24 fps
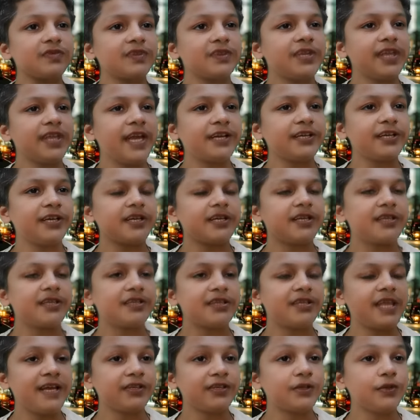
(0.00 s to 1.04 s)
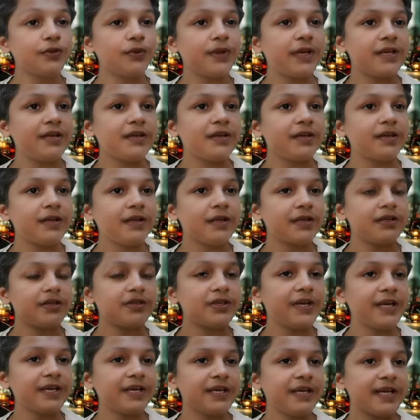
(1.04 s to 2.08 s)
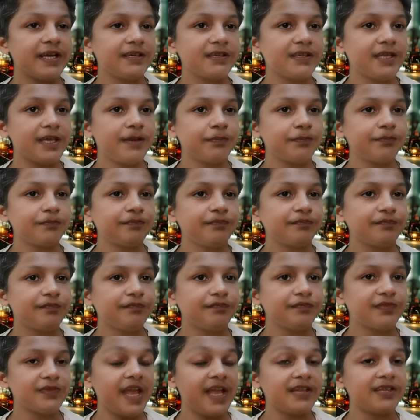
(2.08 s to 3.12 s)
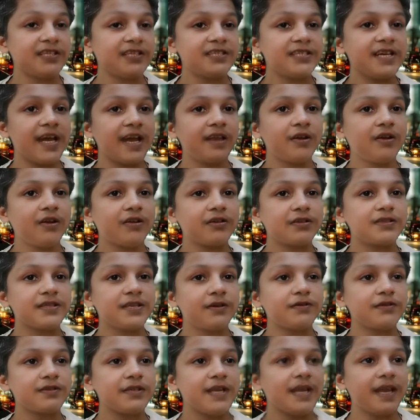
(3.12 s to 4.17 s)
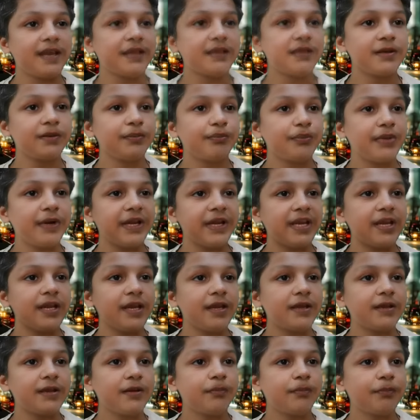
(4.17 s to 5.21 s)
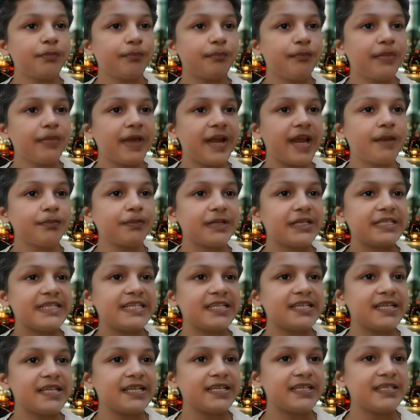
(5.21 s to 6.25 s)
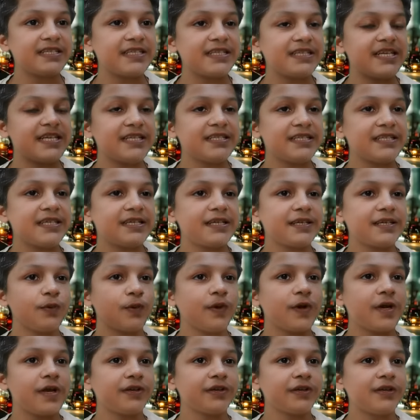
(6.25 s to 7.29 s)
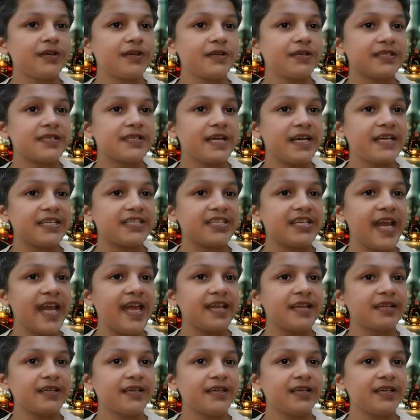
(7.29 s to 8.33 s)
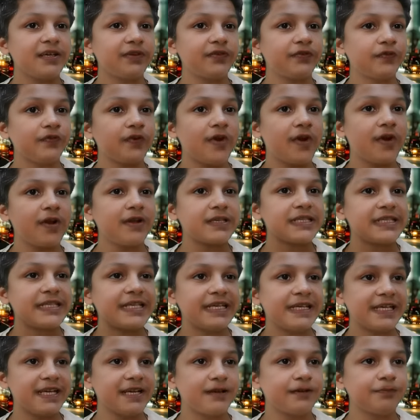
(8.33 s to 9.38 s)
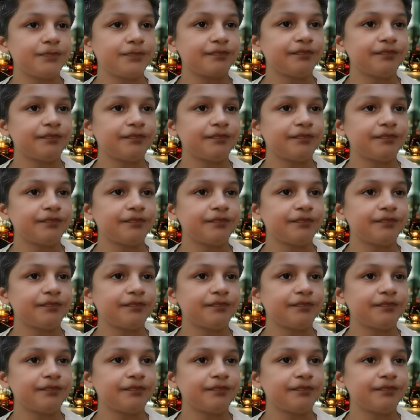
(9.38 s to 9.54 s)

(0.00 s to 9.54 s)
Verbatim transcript: that, that you can grin at them. And the dialogue sounds like the pre pyramidal desert warriors are channeling a Fox sitcom.